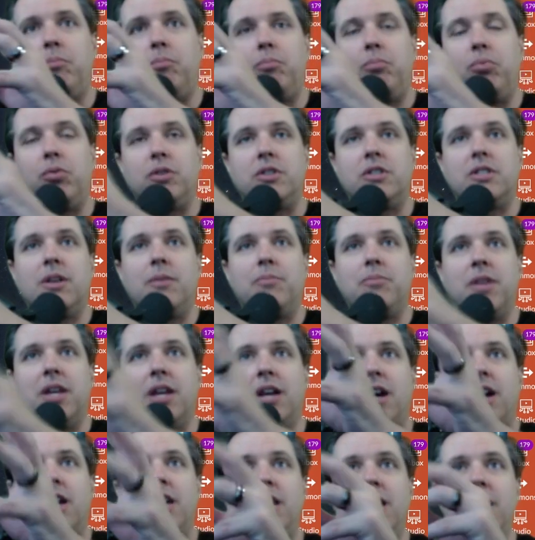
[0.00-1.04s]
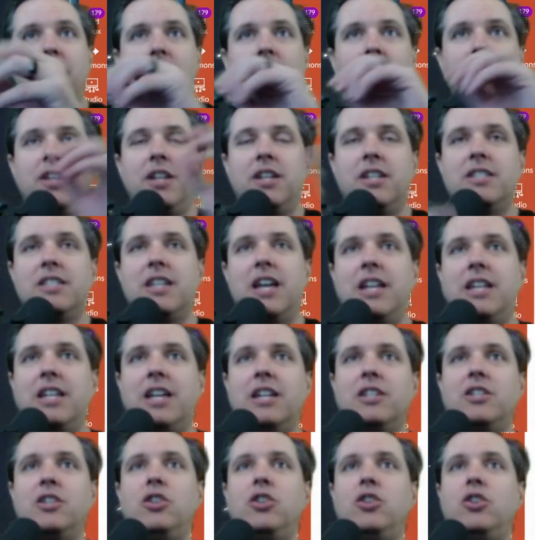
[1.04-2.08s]
put something on here and then decide
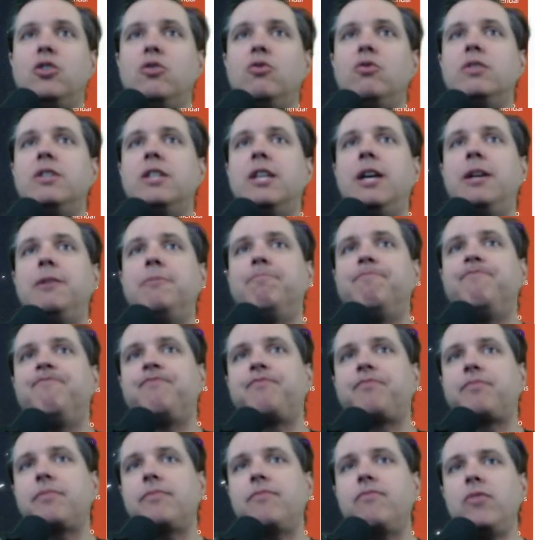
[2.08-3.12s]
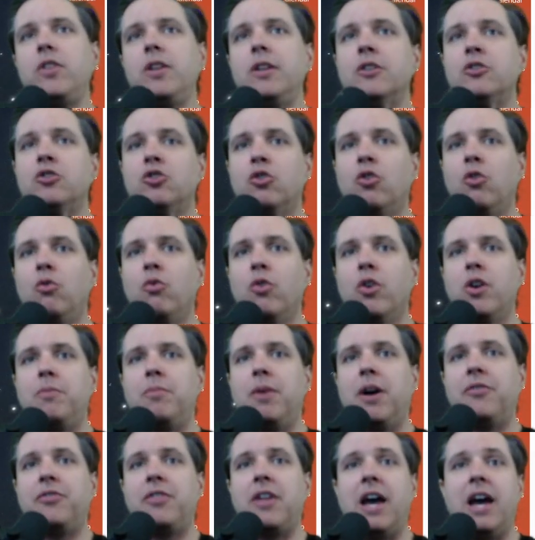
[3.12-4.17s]
not to use it. So don't worry
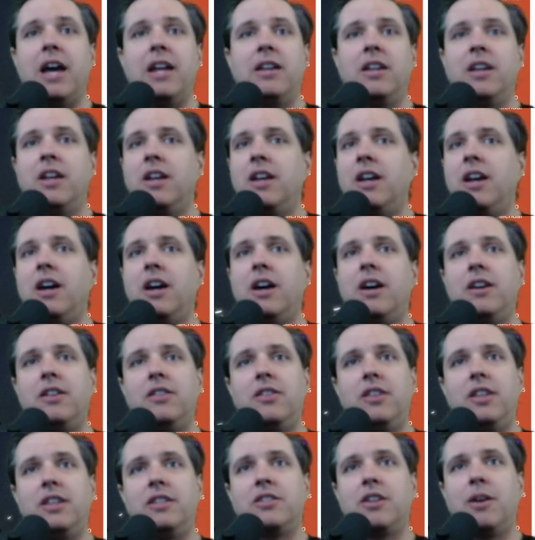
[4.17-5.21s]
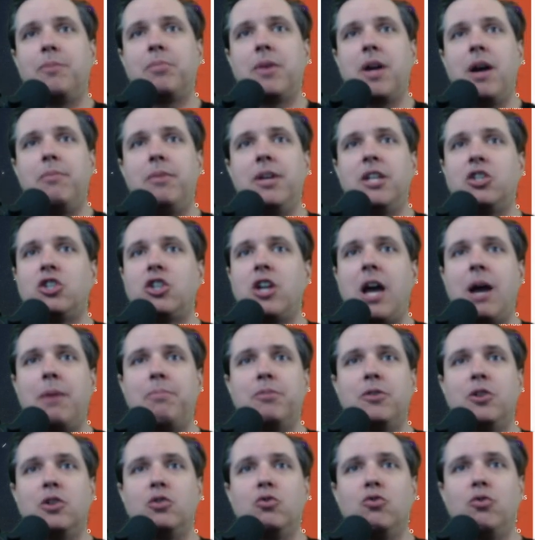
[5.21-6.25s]
about that. These upcoming
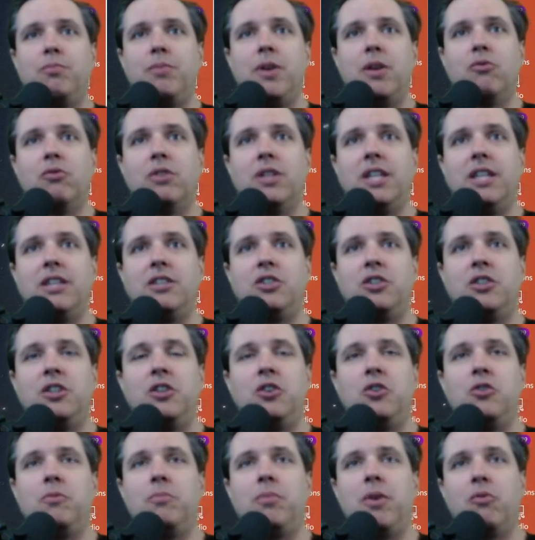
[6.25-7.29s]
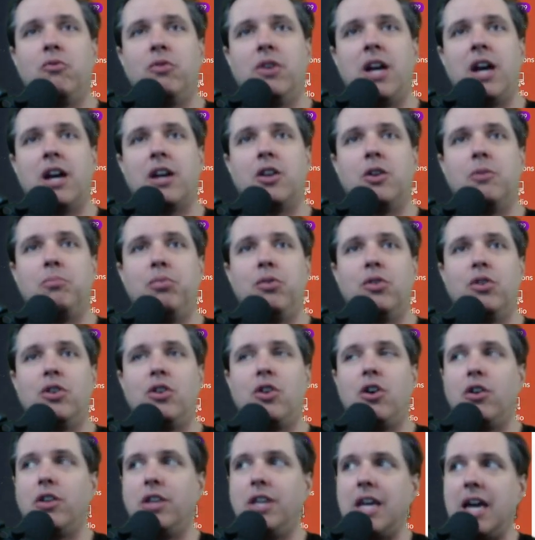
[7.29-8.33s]
chapters will be released to you, but we're not going to put it
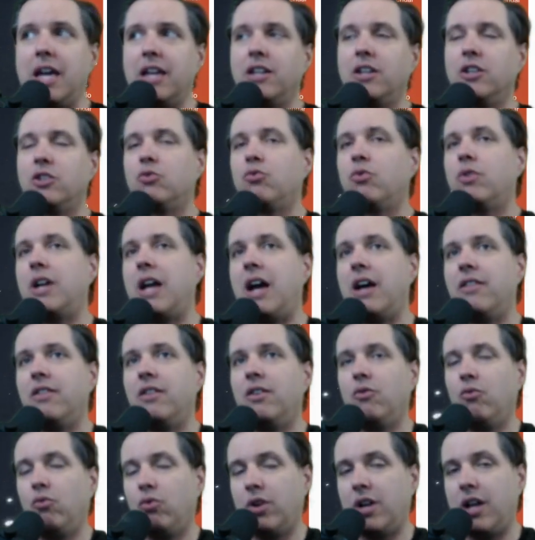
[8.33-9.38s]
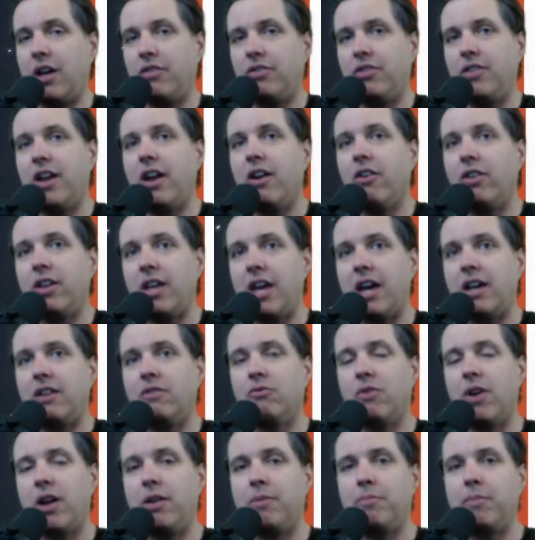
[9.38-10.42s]
all yet because we're not there yet,
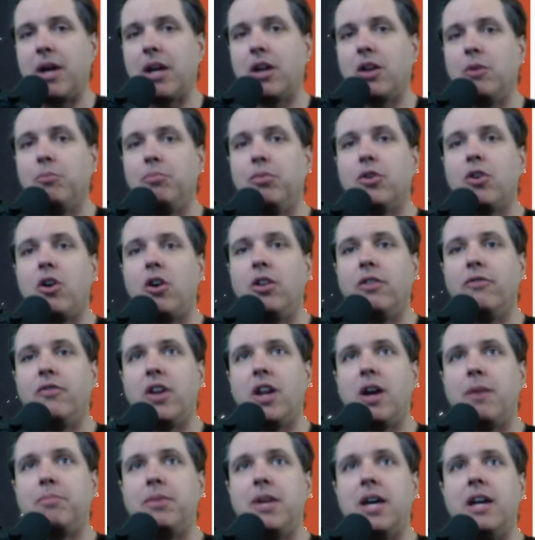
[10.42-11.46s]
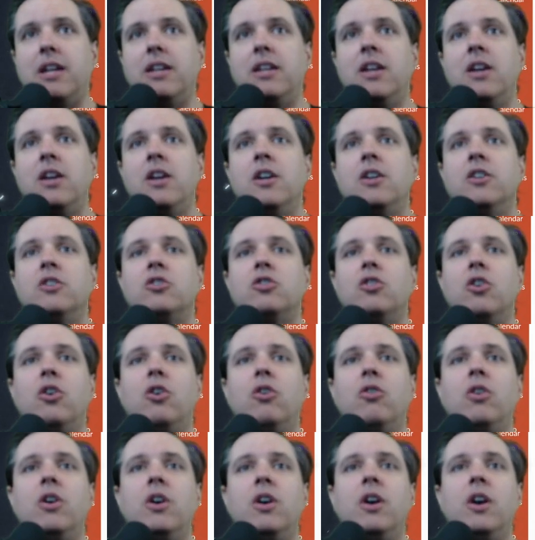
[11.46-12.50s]
right? I'm not going to put all of it up yet. So